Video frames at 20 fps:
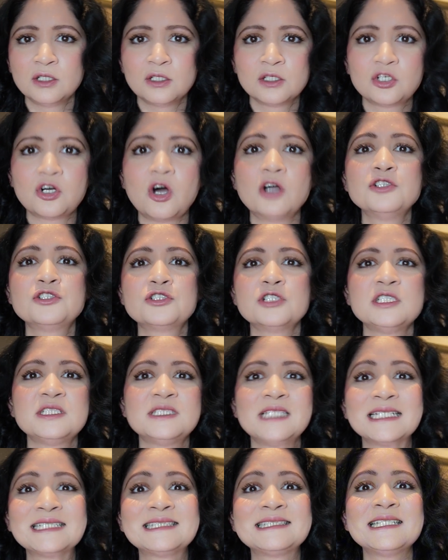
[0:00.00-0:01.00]

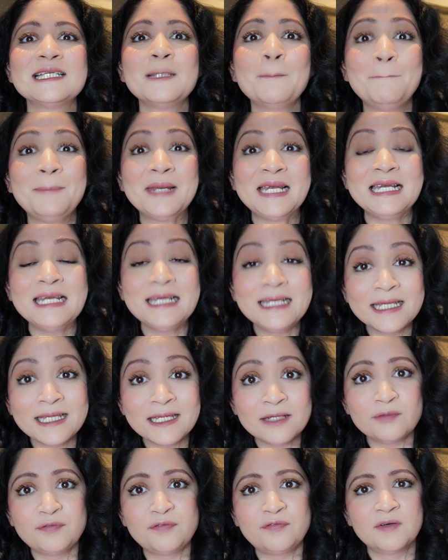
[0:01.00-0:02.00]
contradicting
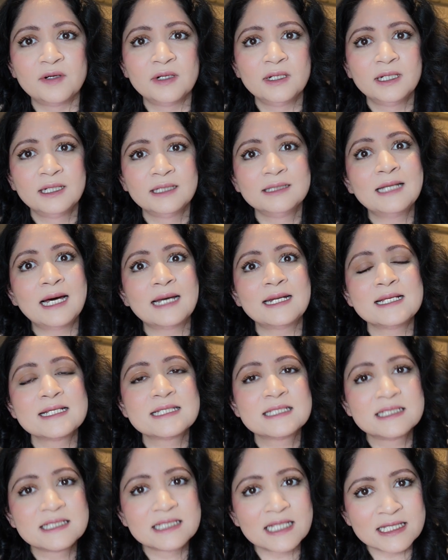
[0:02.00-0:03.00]
belief that
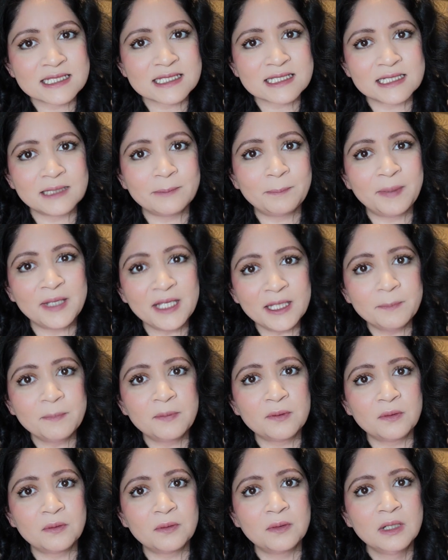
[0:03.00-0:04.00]
exist in
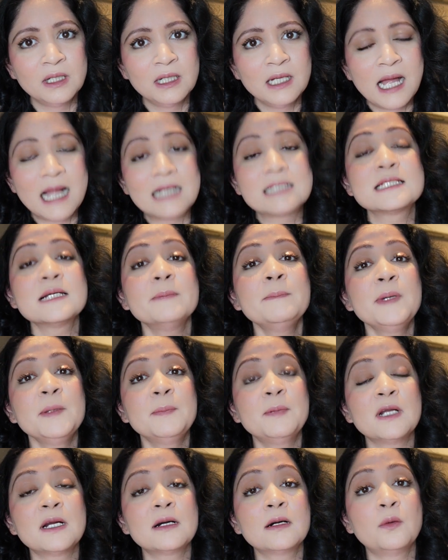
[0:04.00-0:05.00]
people, and some
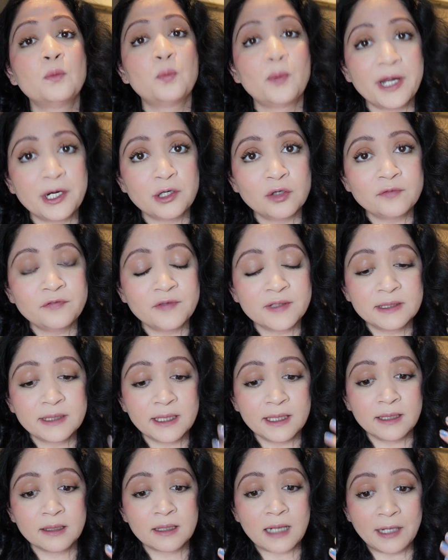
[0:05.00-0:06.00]
people are aware of it,
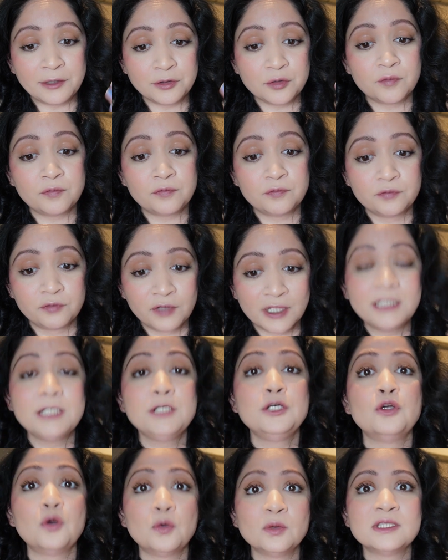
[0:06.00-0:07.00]
they kind of really
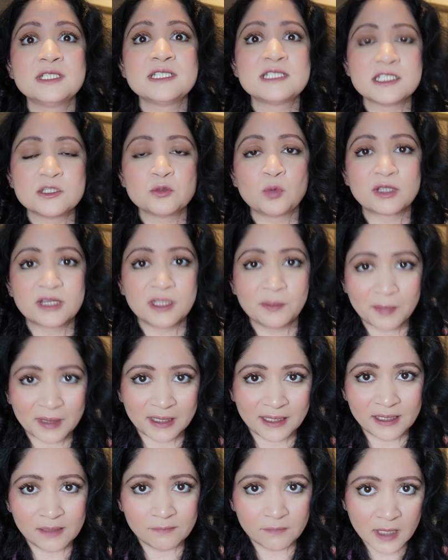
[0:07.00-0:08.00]
know this is what they
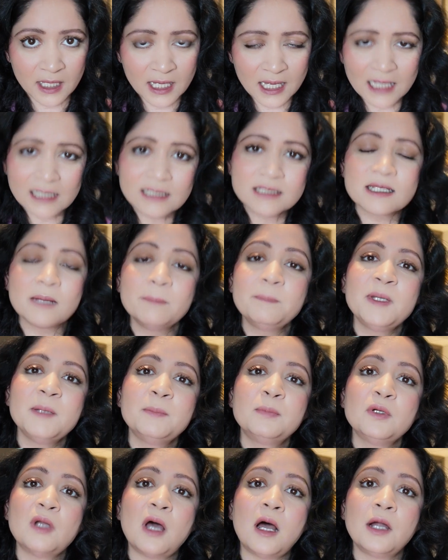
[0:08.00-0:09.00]
believe, and some
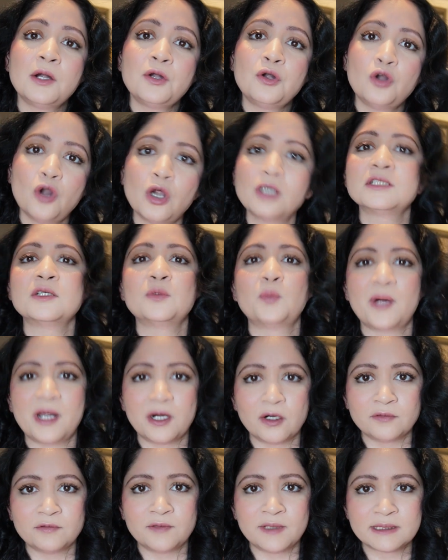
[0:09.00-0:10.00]
people are not
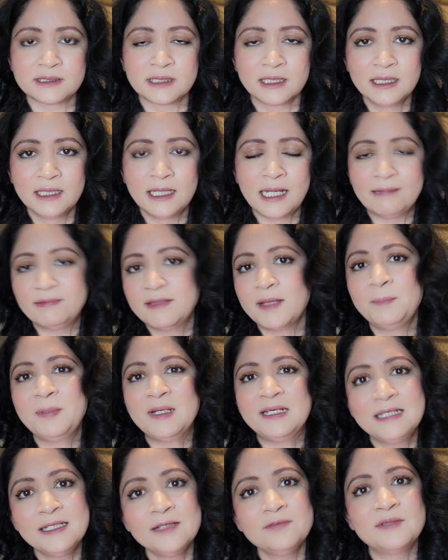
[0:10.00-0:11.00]
aware of it and they
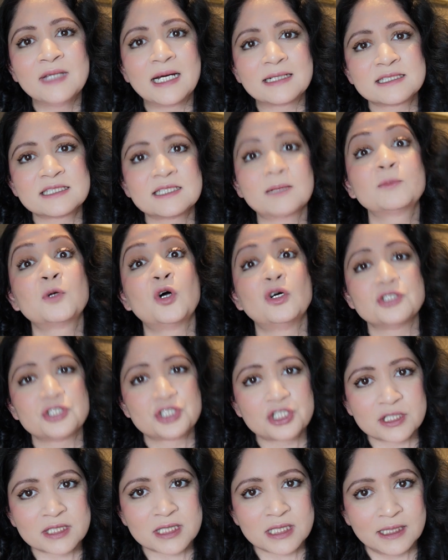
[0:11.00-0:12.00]
believe that
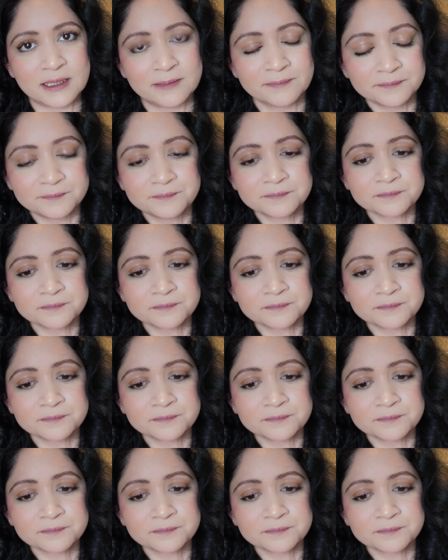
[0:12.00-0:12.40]
subconsciously.